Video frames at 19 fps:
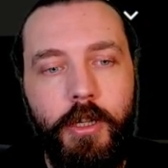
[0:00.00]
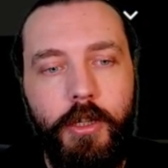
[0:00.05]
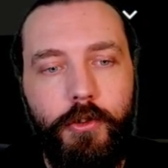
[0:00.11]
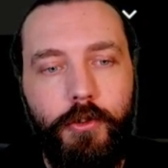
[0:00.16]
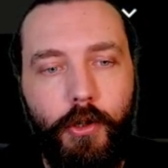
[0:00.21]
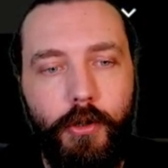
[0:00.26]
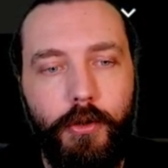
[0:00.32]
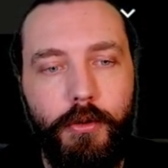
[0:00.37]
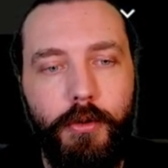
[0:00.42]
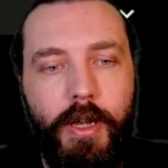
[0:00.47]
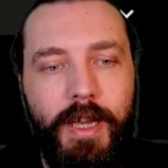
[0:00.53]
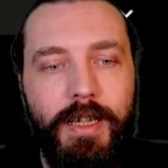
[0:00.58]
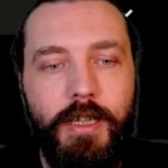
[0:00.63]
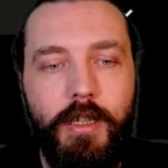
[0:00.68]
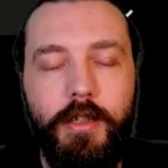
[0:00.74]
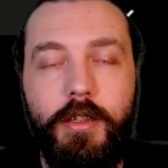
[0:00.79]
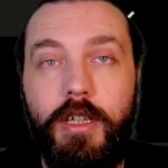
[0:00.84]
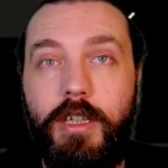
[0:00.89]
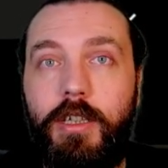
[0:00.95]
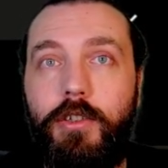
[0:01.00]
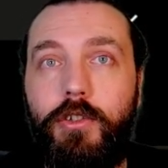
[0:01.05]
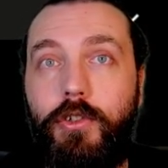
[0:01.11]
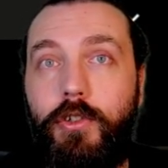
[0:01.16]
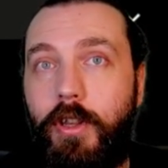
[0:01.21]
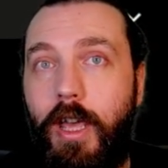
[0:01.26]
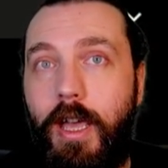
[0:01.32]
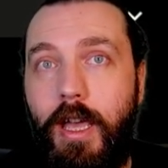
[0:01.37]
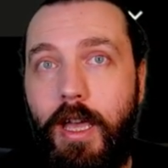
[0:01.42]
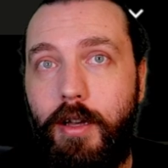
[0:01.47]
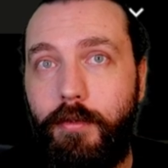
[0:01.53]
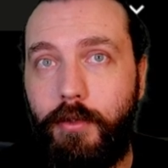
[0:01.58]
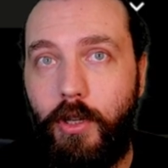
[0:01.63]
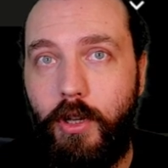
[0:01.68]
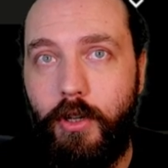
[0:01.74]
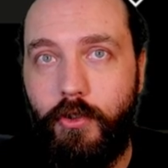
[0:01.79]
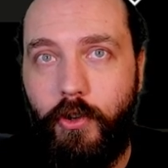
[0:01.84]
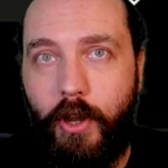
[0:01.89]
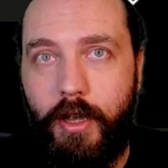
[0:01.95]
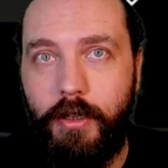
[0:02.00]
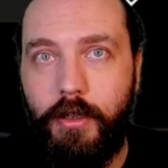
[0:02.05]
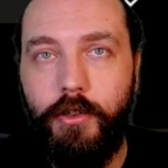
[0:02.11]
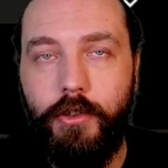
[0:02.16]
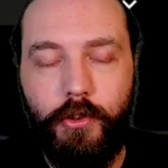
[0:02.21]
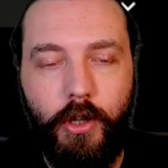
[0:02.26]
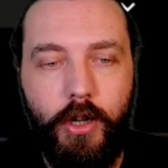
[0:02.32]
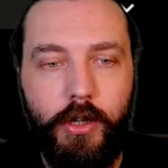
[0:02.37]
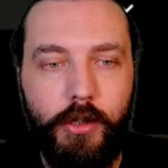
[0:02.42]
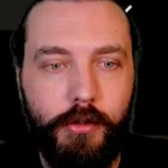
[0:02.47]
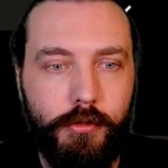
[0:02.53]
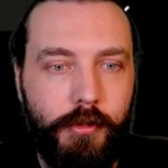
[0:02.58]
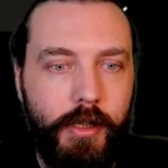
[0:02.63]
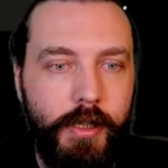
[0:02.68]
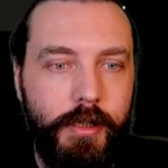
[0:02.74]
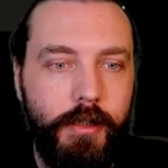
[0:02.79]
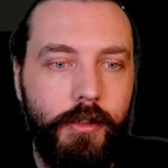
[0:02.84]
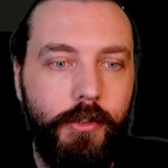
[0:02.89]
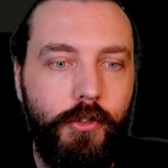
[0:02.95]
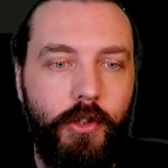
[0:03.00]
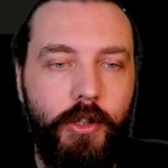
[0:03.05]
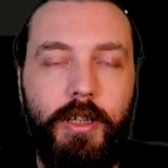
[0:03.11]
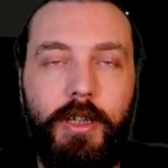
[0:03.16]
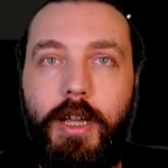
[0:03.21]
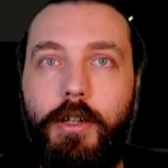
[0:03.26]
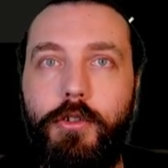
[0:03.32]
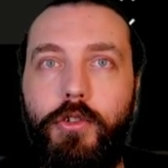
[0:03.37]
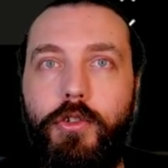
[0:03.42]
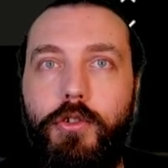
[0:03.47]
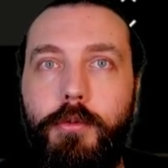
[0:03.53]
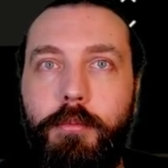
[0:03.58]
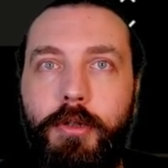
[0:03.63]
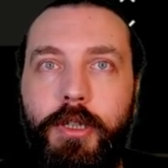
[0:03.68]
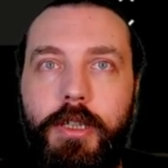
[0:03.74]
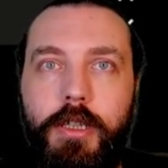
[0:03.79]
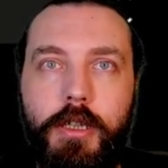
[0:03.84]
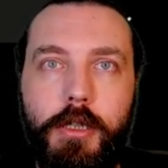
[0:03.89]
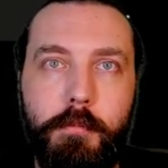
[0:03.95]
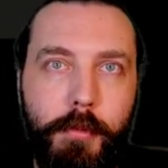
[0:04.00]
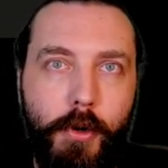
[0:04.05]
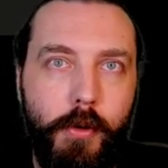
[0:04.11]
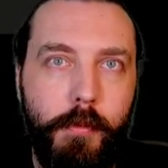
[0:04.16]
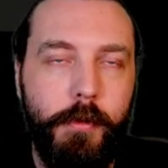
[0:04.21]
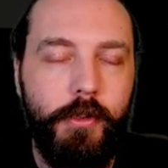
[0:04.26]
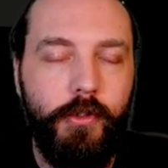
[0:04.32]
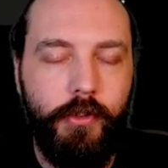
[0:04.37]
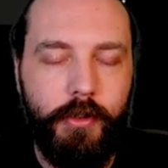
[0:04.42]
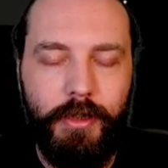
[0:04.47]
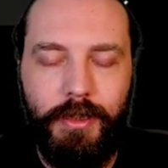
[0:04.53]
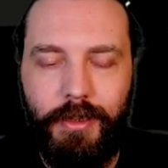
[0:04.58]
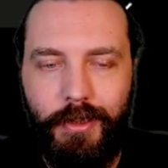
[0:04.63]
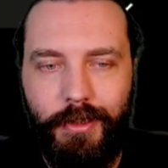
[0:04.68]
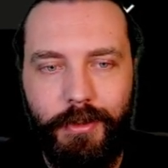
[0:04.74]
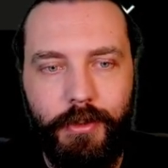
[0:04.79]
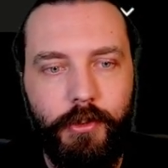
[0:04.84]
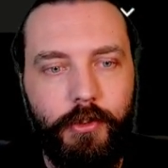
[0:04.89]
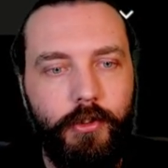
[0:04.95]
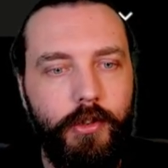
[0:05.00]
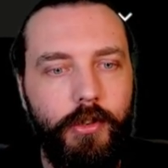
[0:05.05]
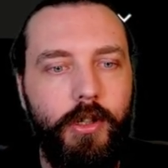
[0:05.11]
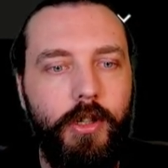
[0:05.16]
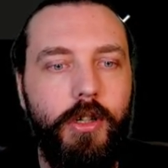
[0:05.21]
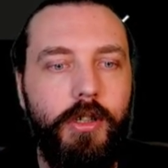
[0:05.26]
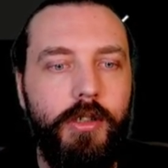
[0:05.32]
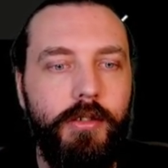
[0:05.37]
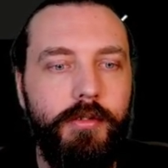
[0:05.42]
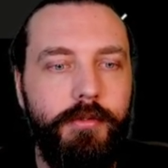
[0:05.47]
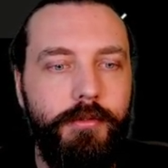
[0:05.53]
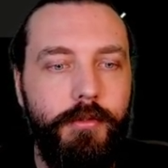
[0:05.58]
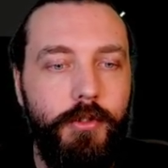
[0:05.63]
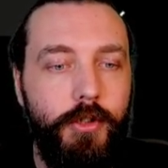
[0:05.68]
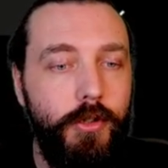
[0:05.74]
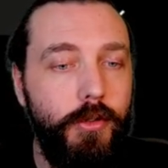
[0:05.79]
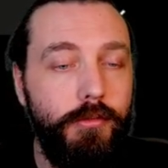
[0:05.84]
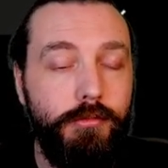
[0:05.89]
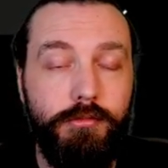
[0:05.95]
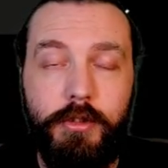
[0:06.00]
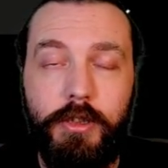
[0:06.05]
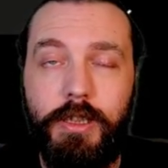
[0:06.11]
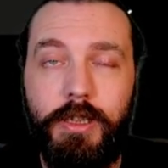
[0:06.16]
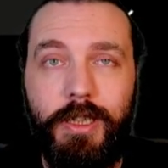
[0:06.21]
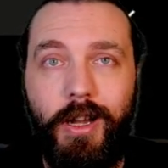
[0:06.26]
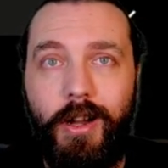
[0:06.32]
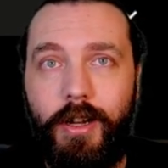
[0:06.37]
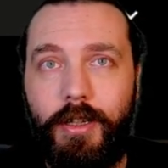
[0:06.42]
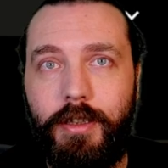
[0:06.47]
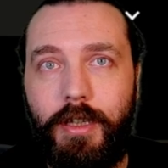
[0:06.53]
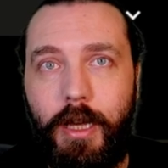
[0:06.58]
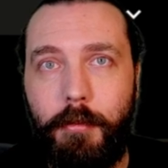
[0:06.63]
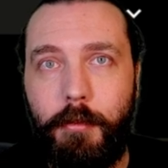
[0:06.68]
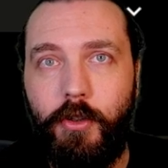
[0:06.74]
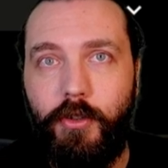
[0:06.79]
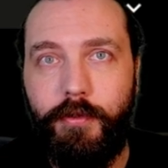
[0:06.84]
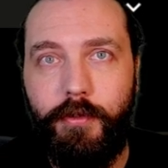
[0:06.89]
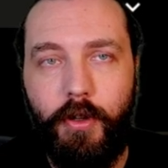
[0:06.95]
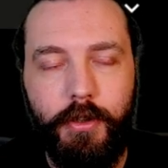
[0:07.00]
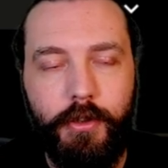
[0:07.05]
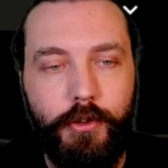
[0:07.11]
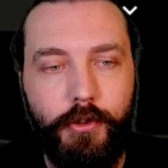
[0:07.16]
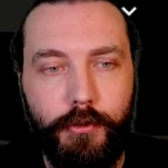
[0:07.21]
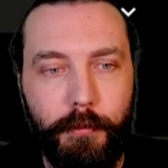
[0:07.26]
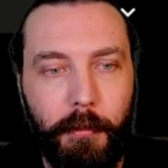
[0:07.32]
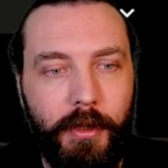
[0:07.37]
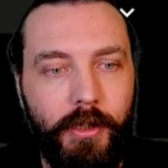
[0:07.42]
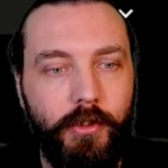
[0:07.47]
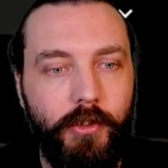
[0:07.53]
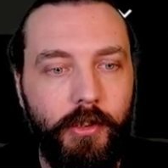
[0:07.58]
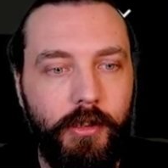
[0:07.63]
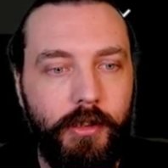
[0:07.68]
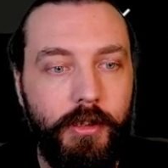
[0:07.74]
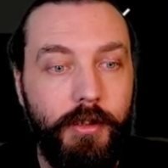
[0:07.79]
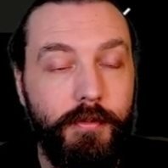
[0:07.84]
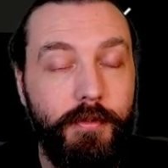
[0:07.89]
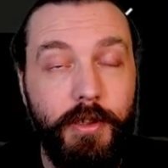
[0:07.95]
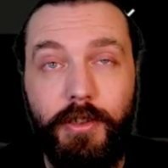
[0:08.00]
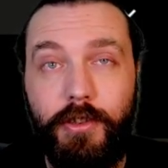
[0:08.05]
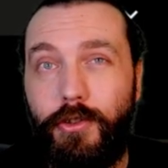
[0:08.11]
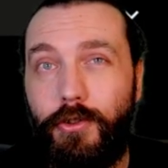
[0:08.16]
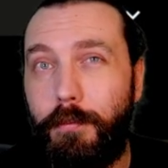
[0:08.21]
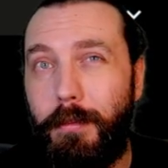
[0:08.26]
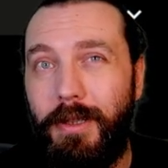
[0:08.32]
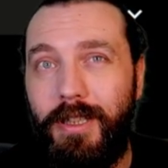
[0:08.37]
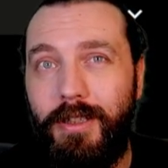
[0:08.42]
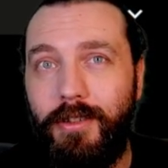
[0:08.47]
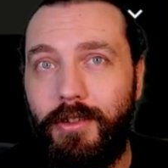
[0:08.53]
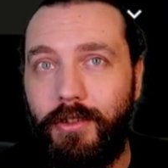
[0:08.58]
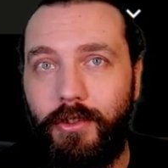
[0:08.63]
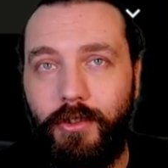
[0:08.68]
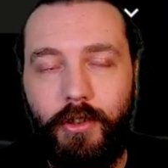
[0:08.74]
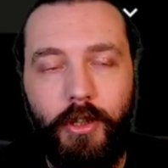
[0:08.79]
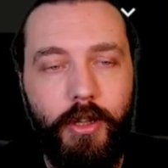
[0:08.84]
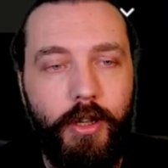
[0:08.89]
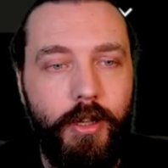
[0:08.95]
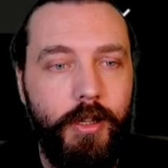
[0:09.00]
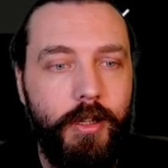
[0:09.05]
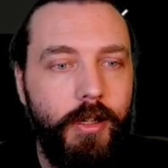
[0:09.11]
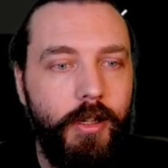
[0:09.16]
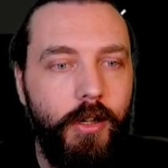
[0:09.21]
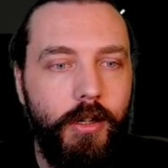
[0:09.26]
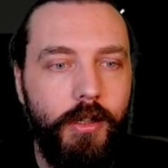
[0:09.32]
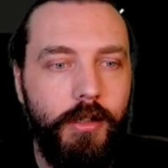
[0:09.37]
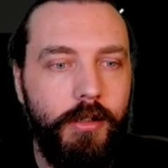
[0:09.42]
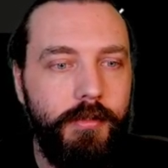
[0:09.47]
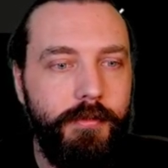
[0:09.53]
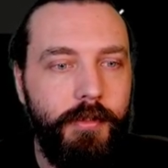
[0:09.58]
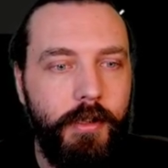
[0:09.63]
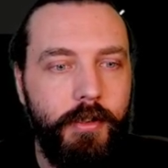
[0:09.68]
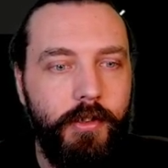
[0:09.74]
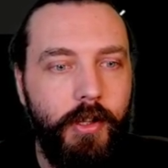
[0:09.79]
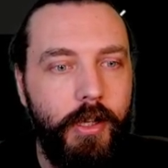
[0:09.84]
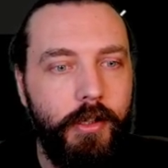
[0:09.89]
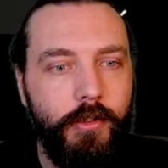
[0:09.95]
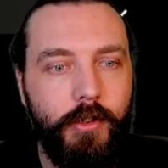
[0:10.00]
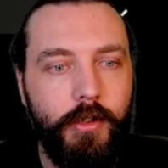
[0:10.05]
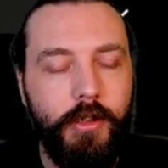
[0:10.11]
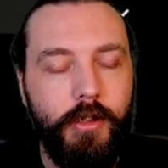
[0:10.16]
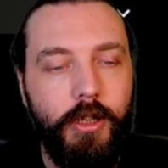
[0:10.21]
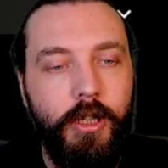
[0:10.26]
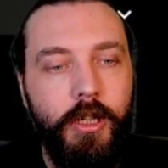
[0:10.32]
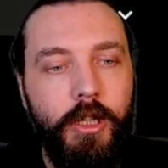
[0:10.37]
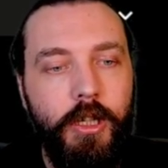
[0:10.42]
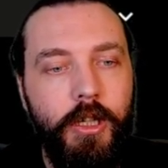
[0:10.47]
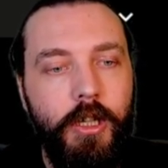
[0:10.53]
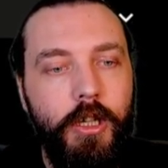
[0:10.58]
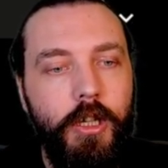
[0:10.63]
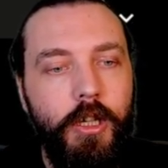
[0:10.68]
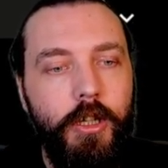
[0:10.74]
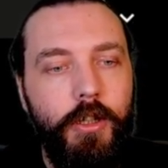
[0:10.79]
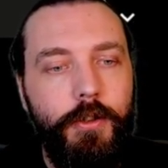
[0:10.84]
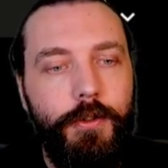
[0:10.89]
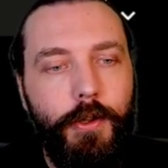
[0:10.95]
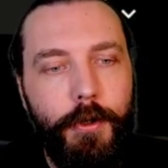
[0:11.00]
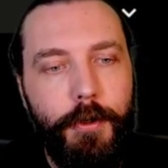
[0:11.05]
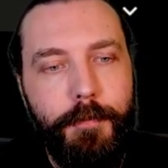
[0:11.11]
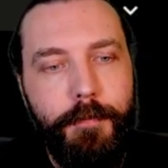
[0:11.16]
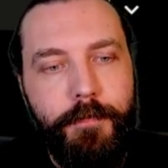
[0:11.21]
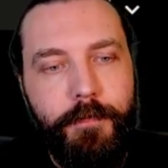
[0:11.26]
So any of these that have large hangars are great because it allows you to bring in the bombers and the likes of your really high damage fighters, basically. Vetus Bs are fantastic. So